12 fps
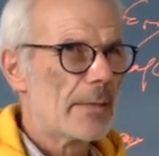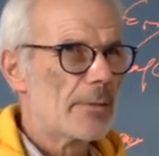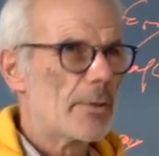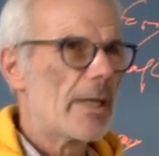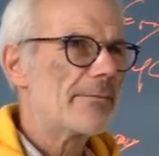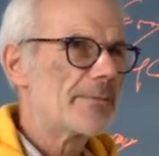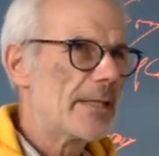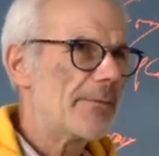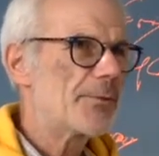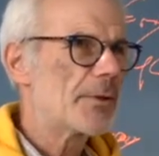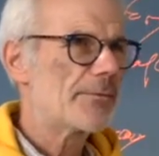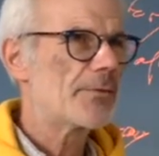You have
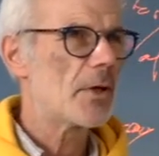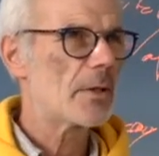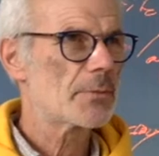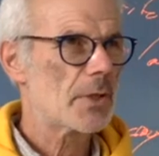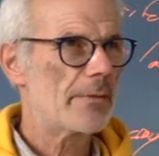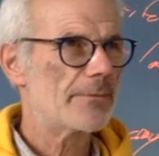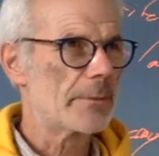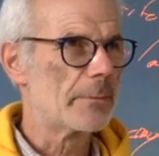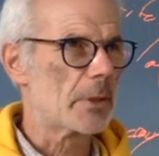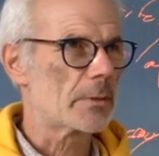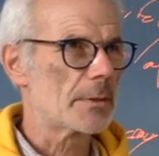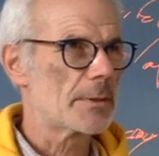different forms of
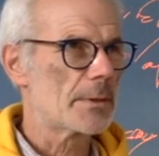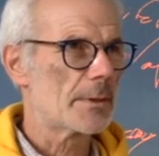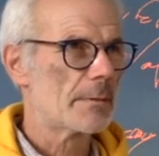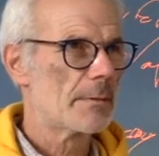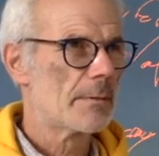democracy.